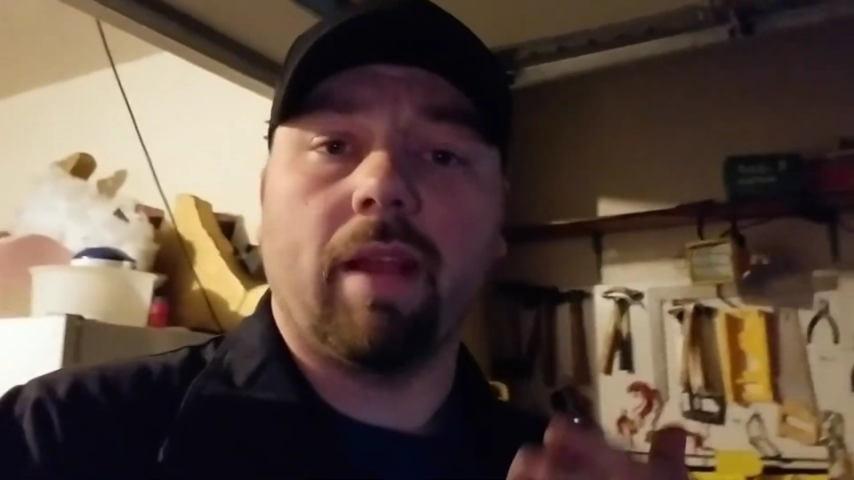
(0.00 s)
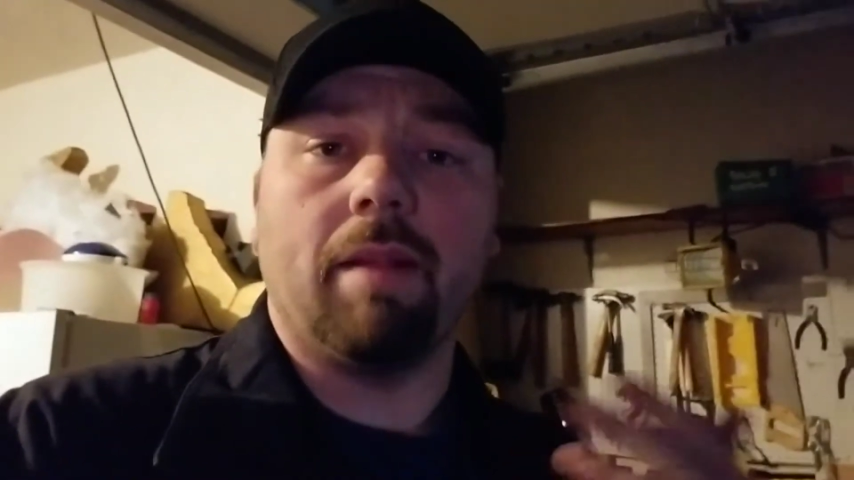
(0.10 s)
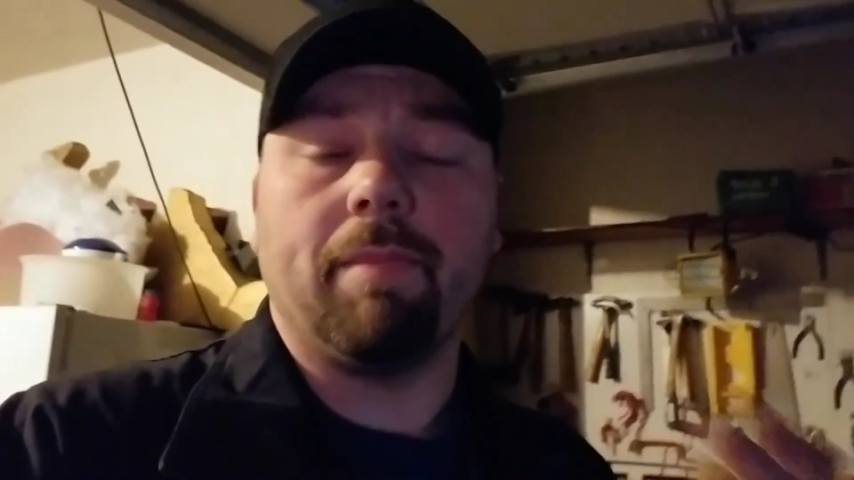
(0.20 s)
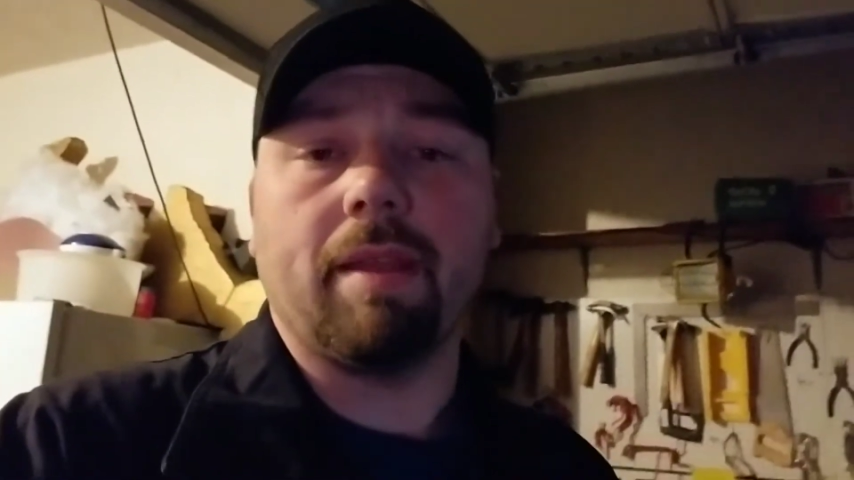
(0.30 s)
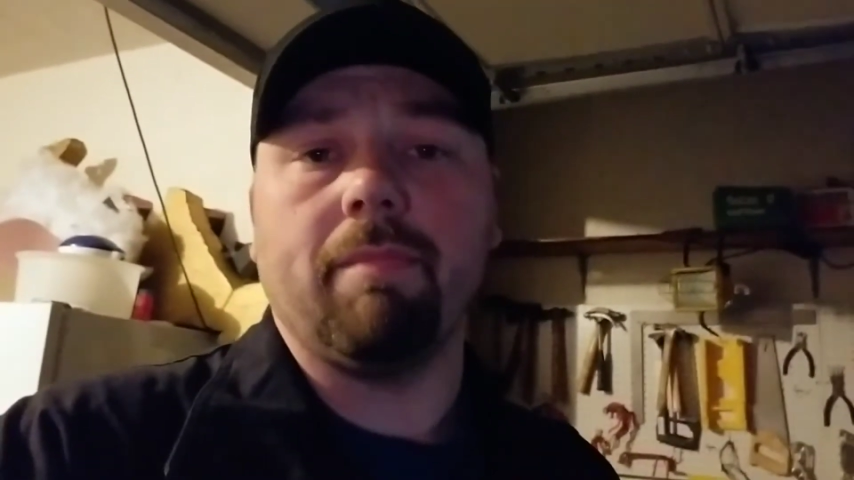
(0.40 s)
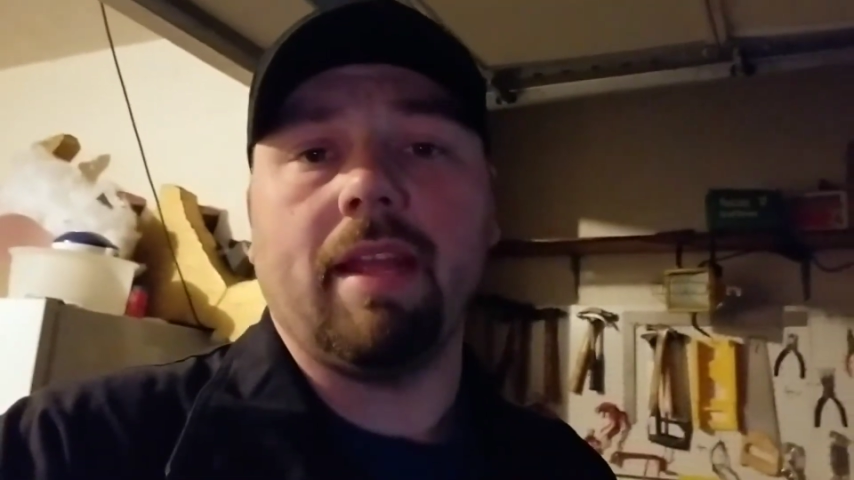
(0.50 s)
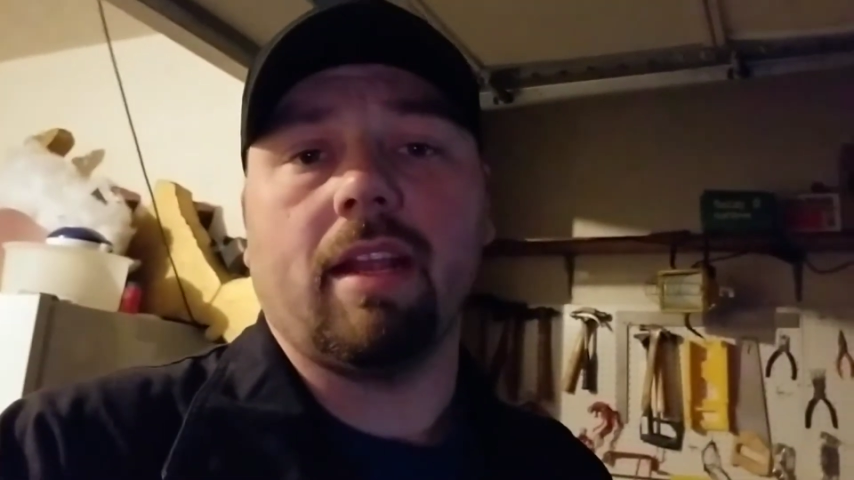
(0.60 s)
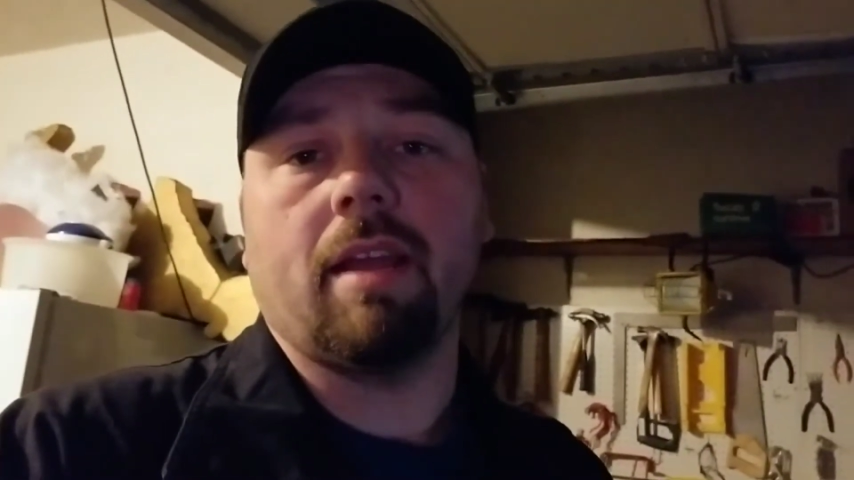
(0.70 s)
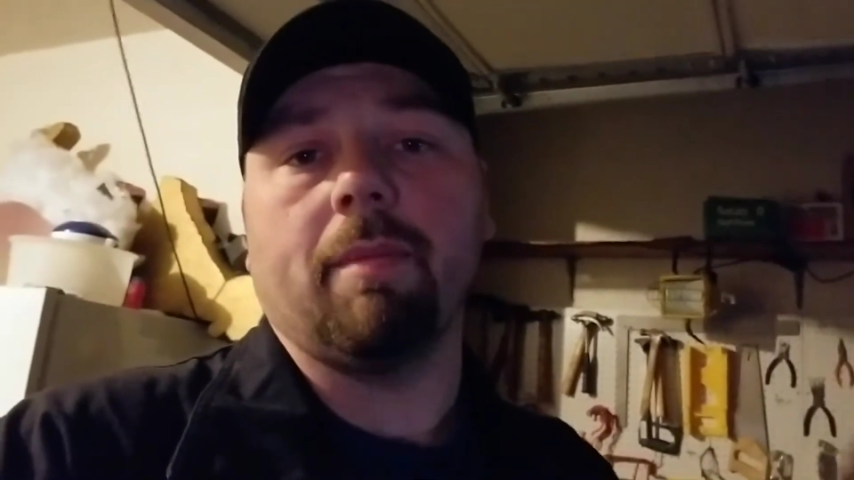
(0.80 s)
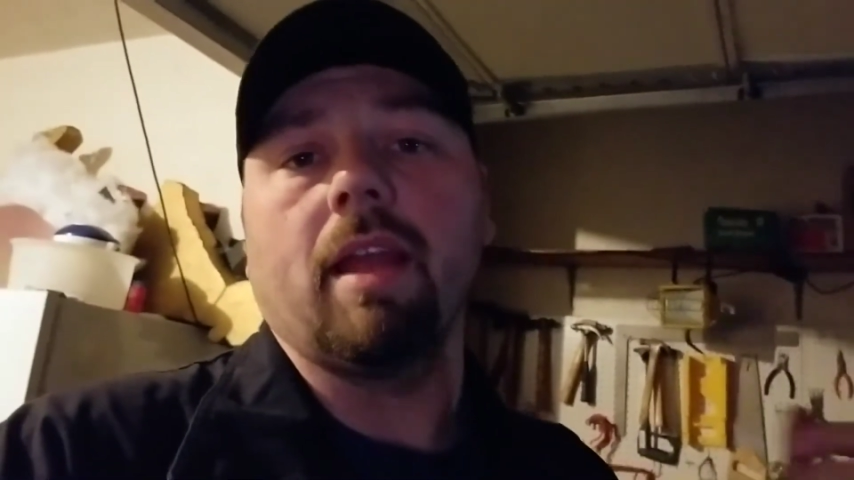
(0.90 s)
We got a big
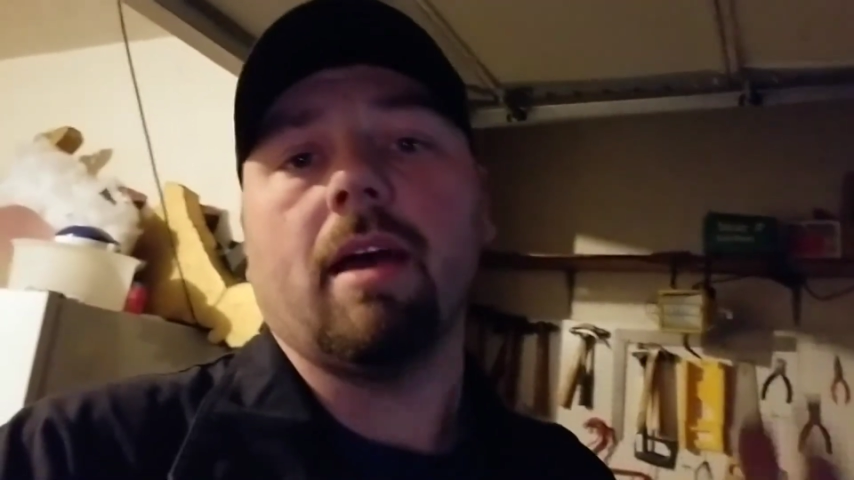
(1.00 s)
meet coming